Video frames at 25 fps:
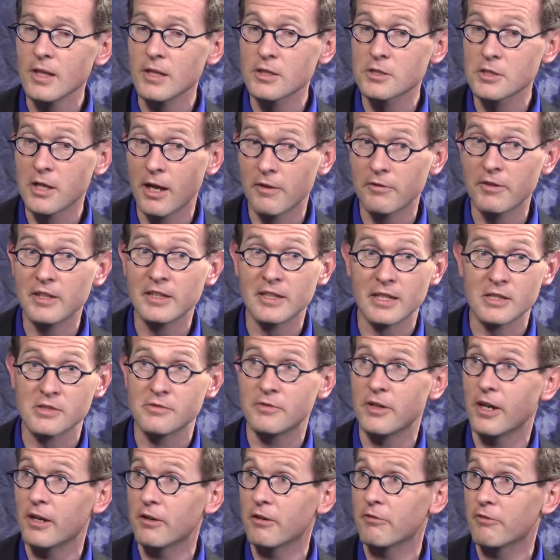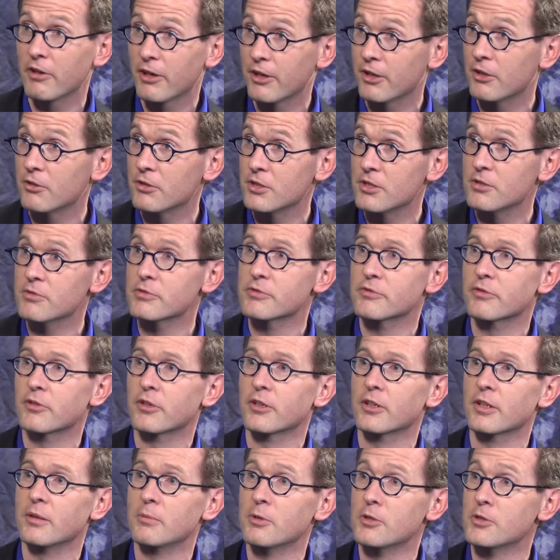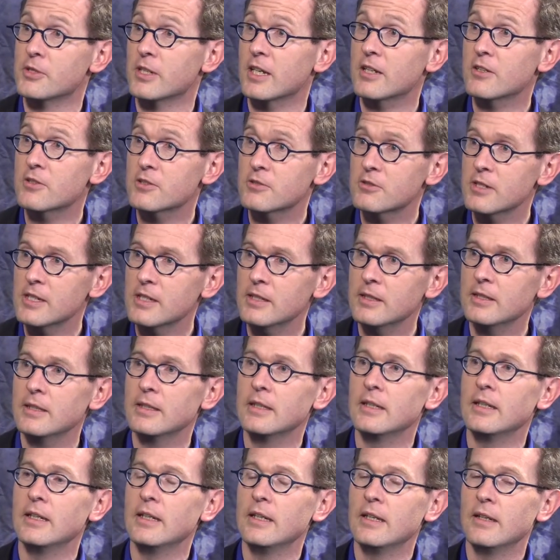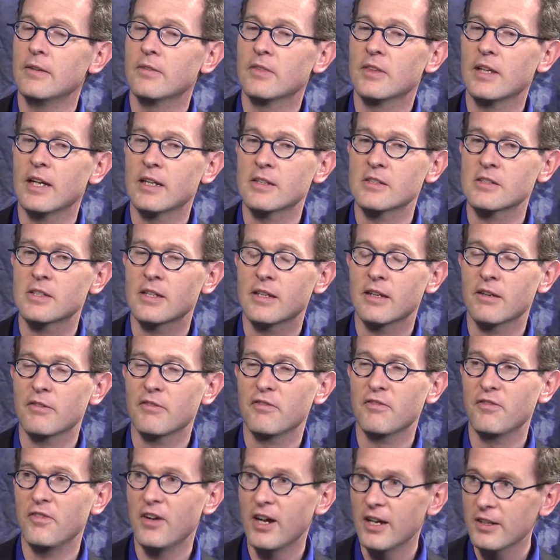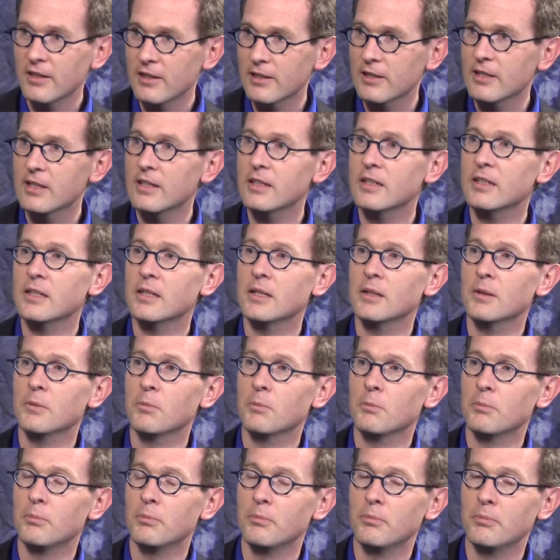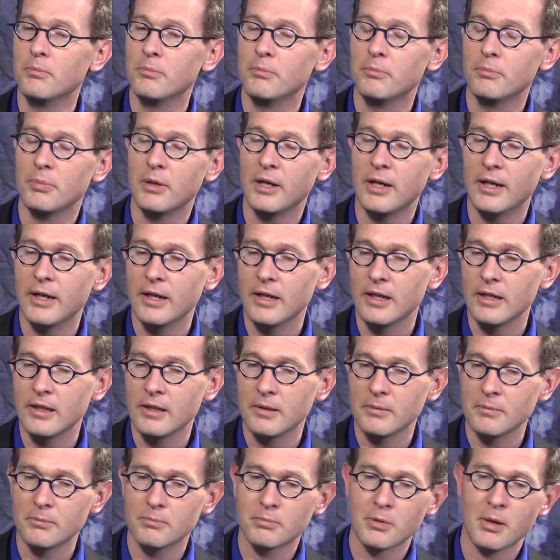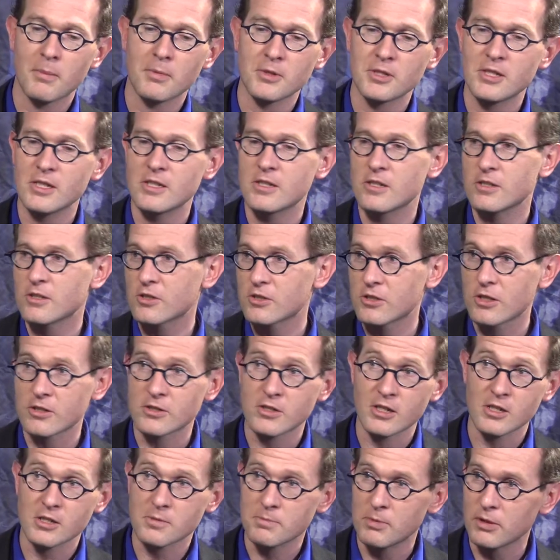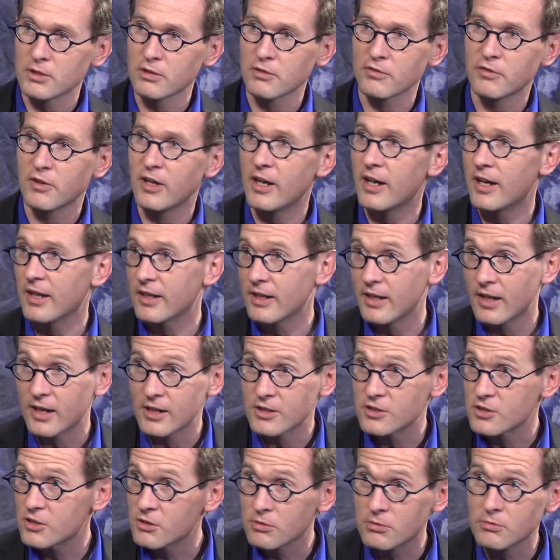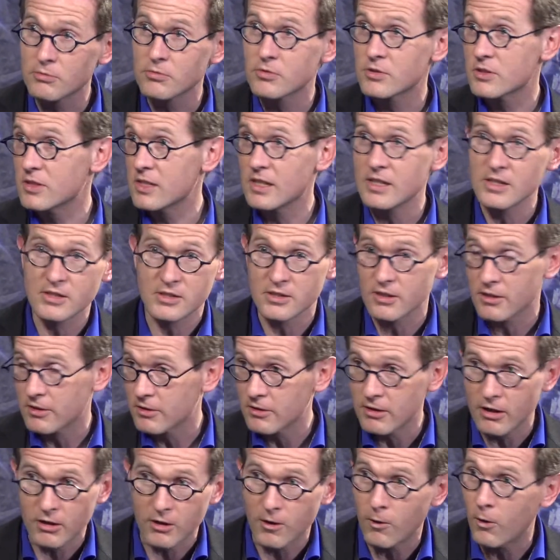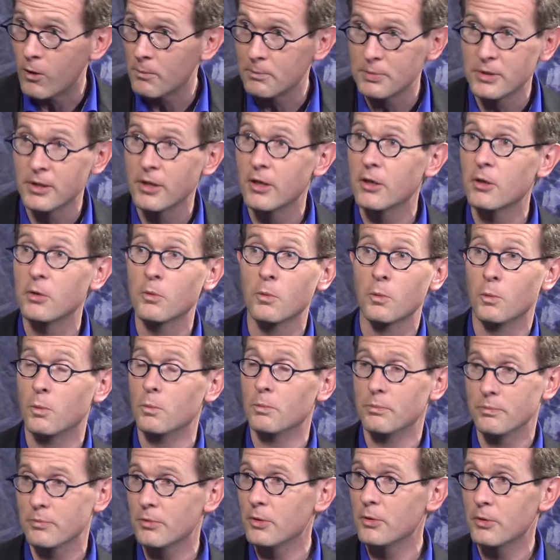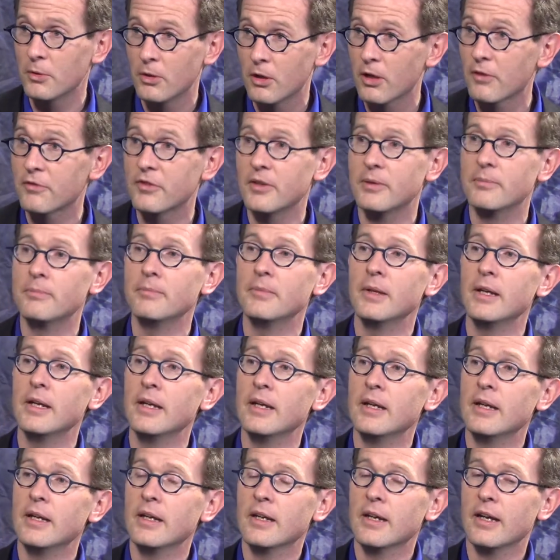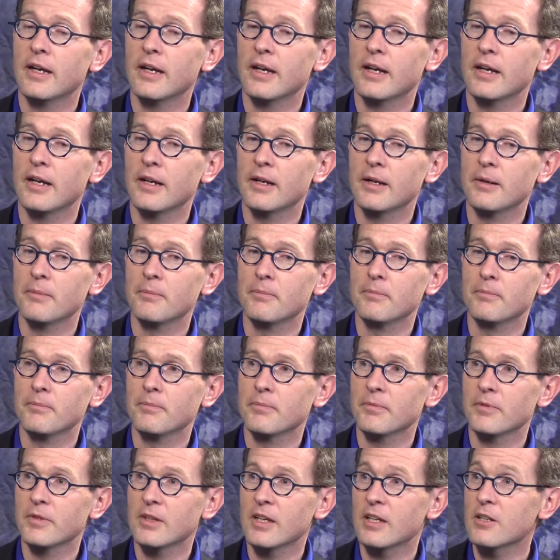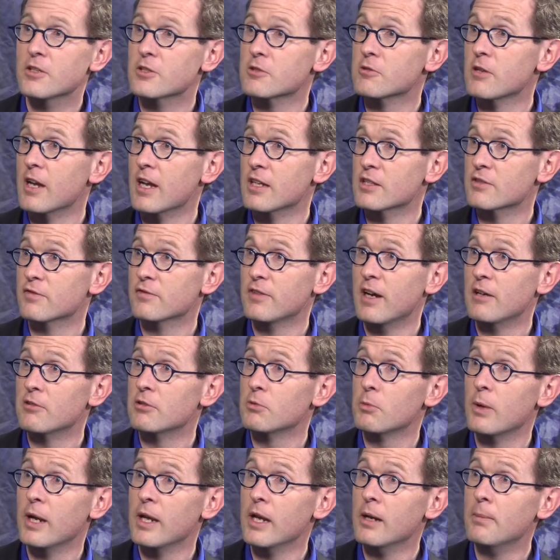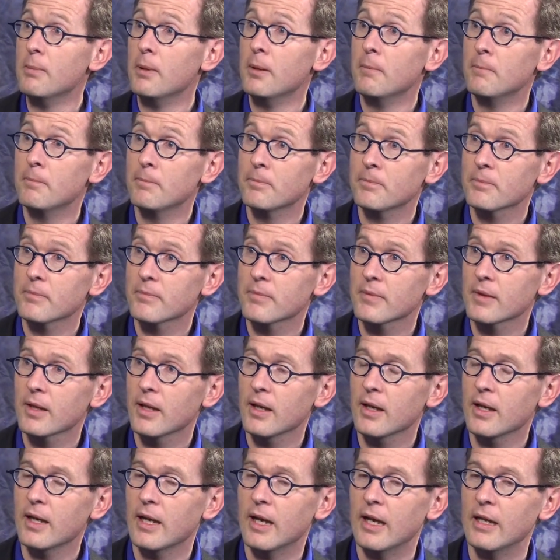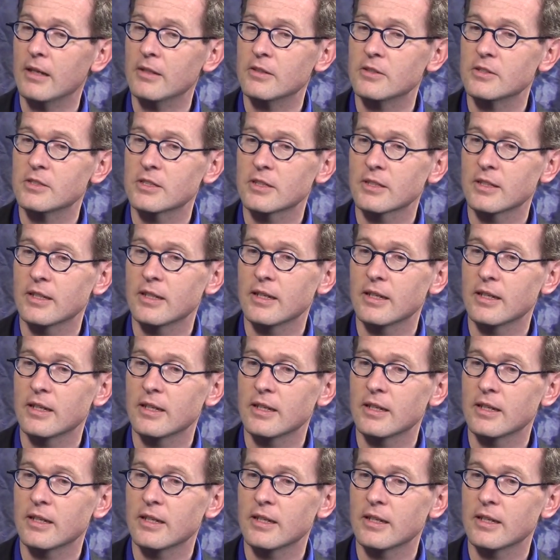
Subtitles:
So I think that's very, very good news for the music industry. That finally, by propositions such as Spotify, iTunes, Deezer, Opio, all of them, the industry has found a way up and